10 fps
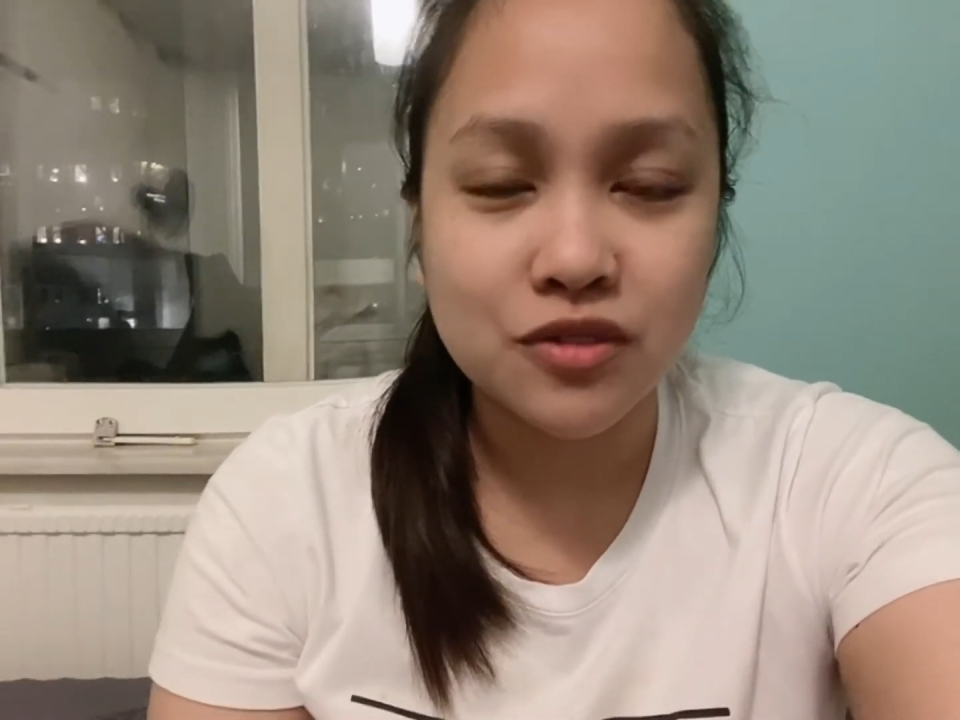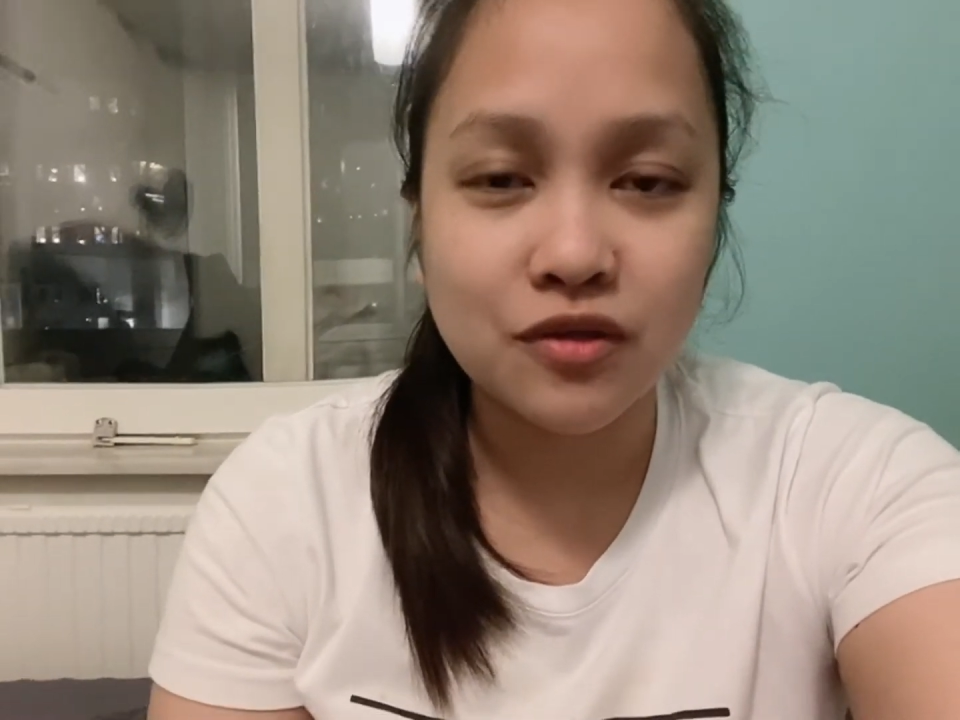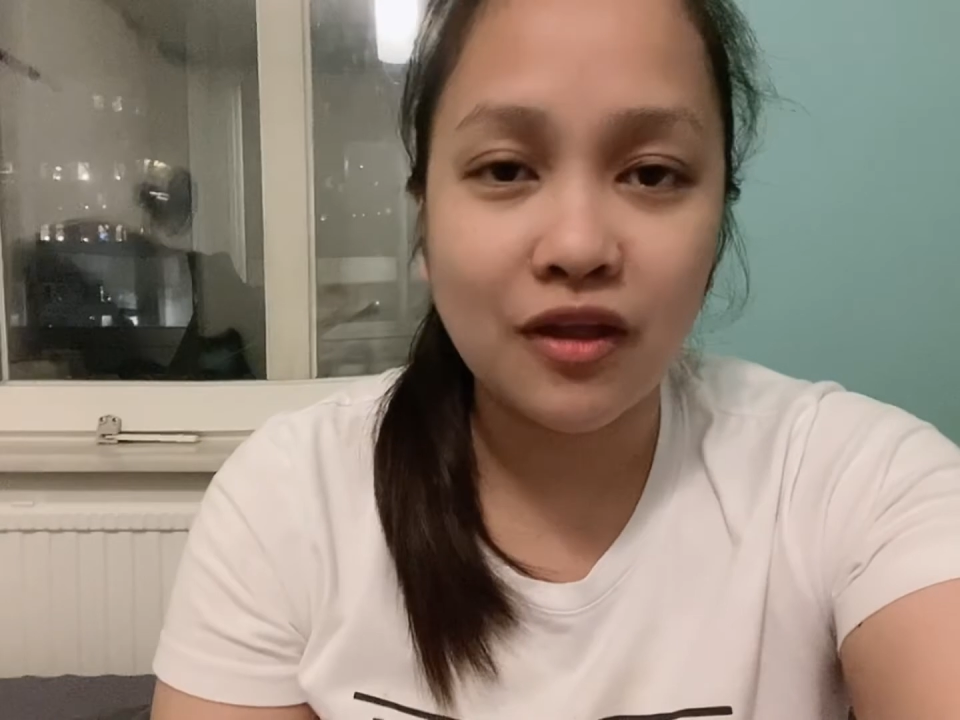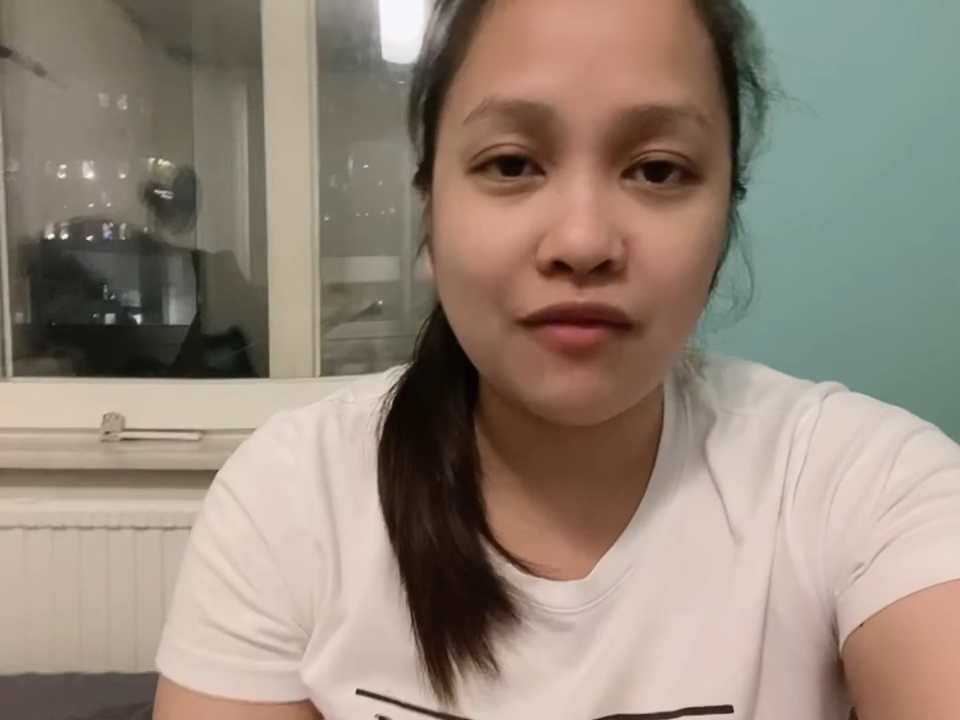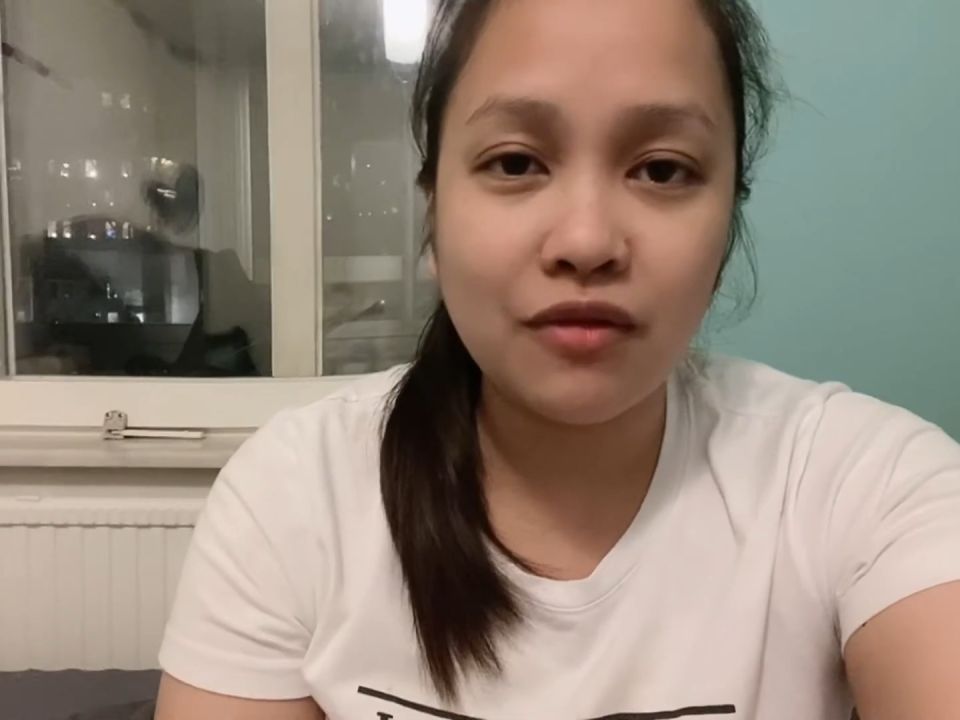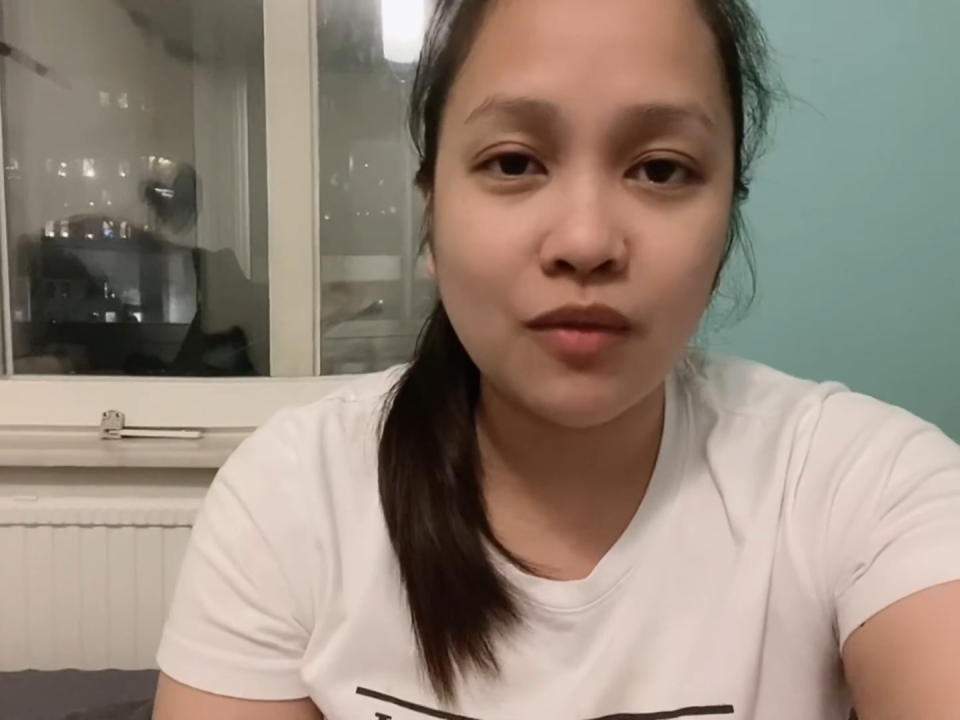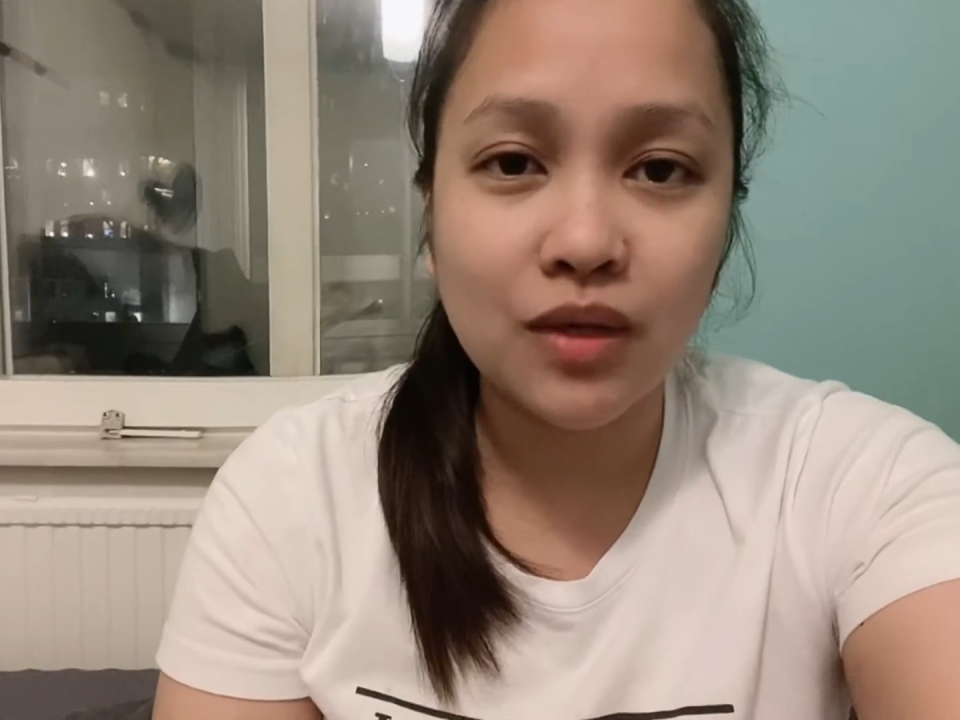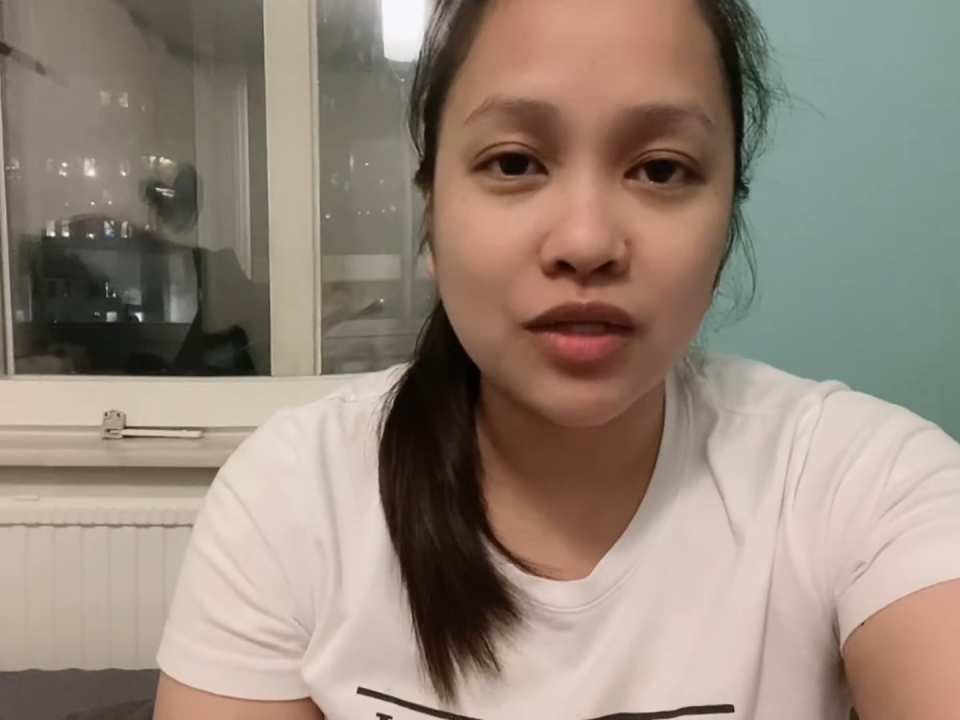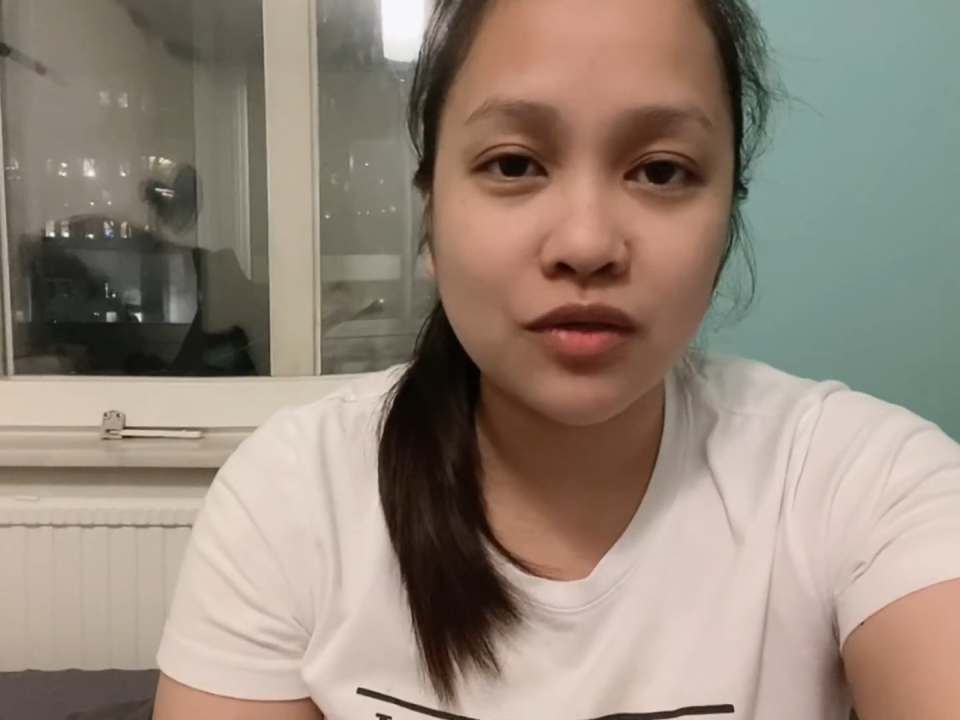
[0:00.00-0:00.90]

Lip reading: So if you want